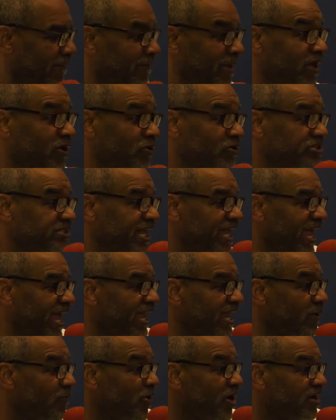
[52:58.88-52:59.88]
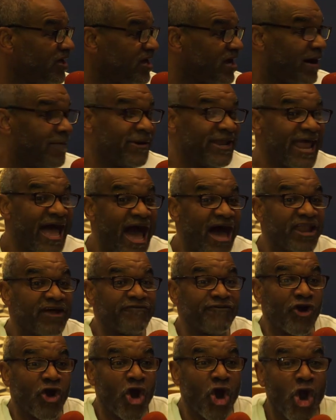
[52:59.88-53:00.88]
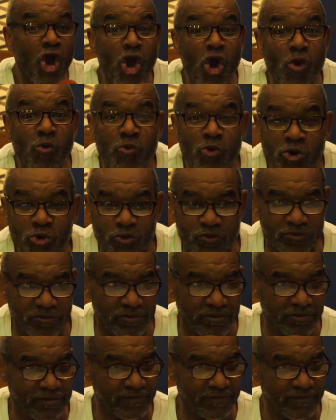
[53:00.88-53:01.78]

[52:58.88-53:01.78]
Because anyone coming out of her womb,